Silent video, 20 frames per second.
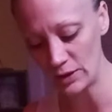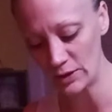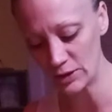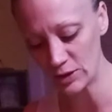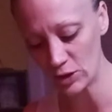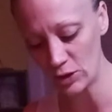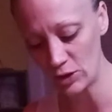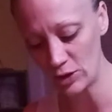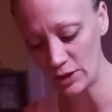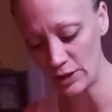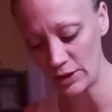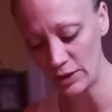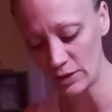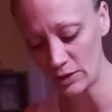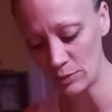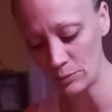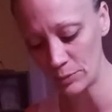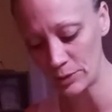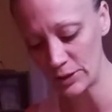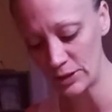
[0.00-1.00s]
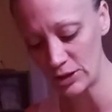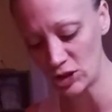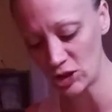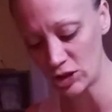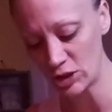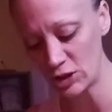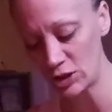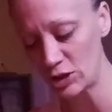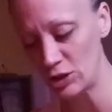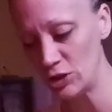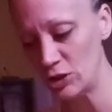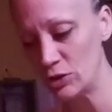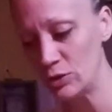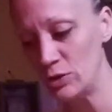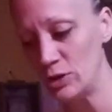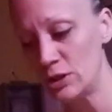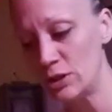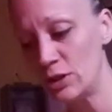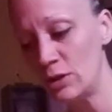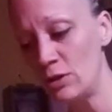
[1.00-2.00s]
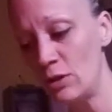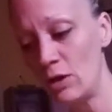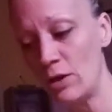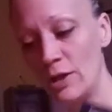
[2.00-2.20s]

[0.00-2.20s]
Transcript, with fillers: eternity, completion, union.